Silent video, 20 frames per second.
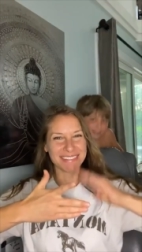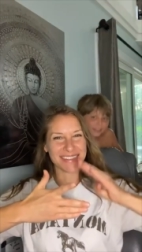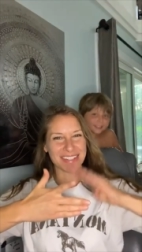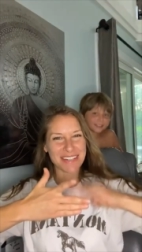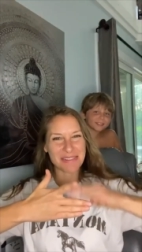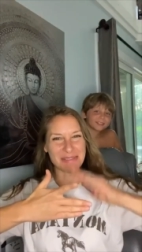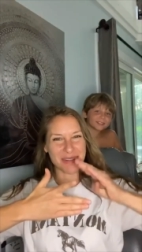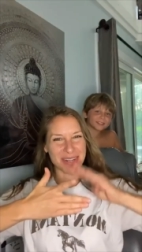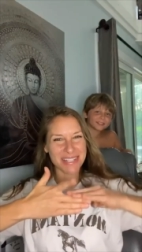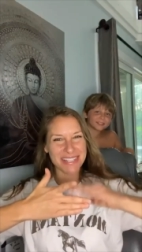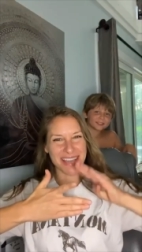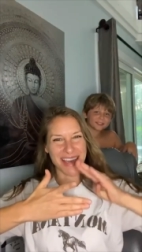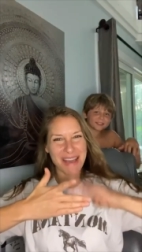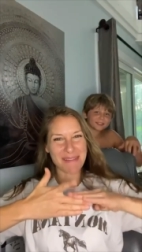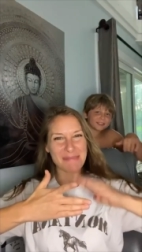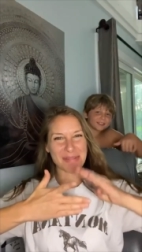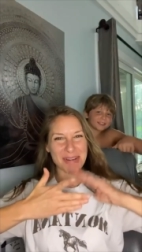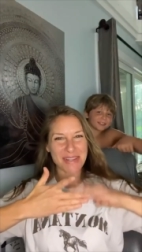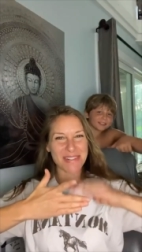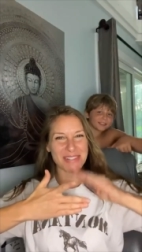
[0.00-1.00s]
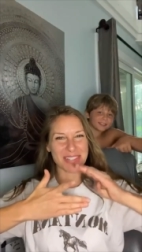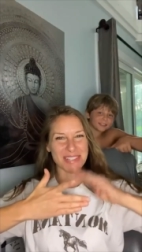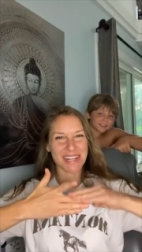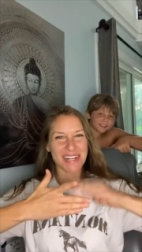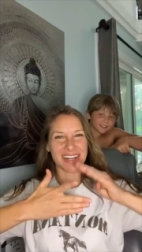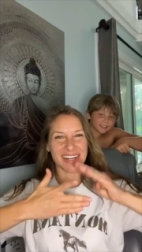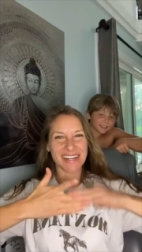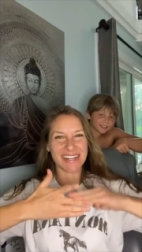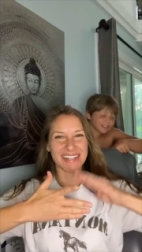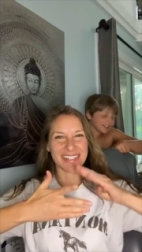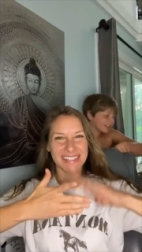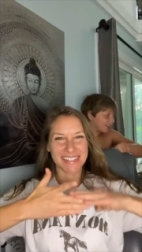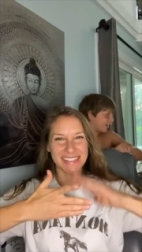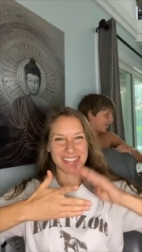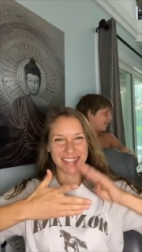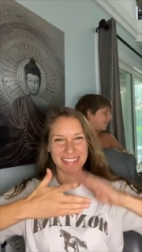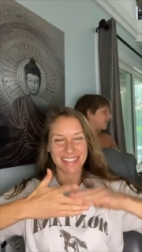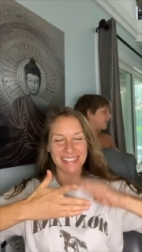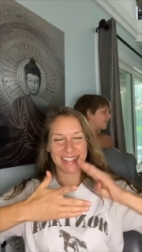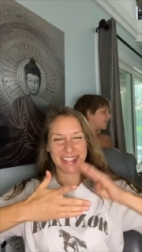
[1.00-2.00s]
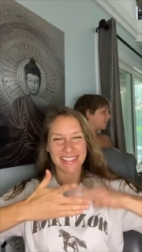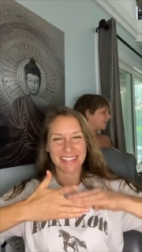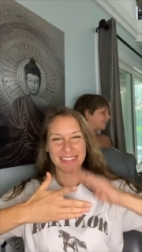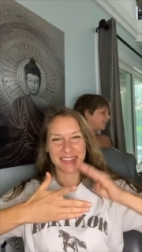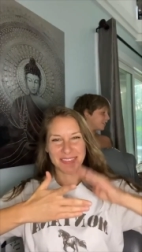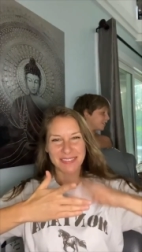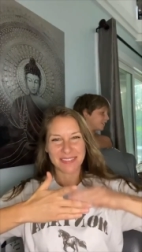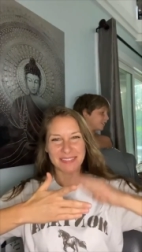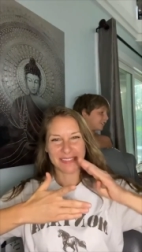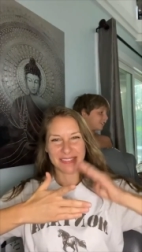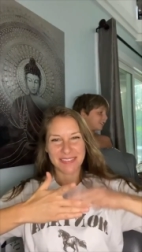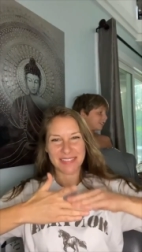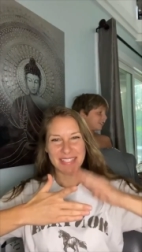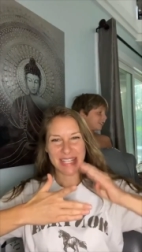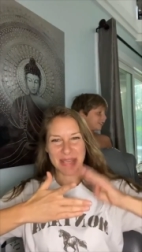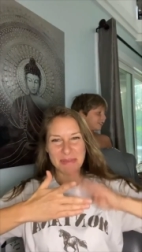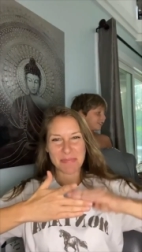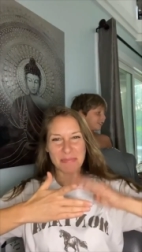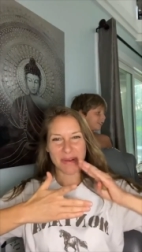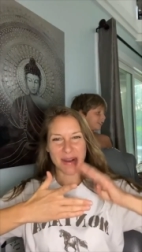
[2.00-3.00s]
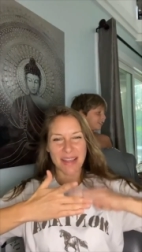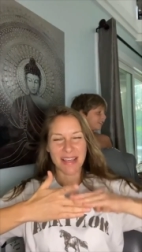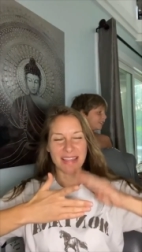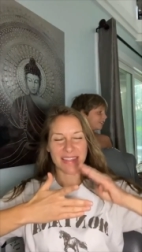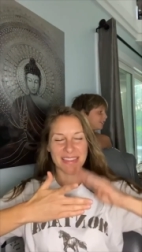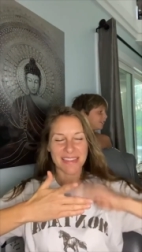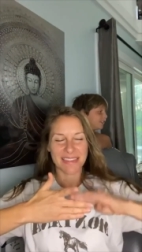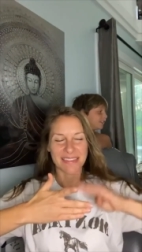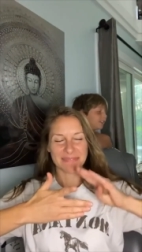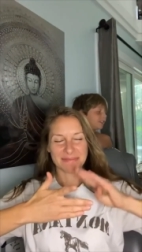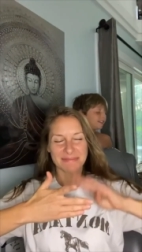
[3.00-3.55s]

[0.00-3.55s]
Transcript: You don't want to tap. Are you sure? Deep breath.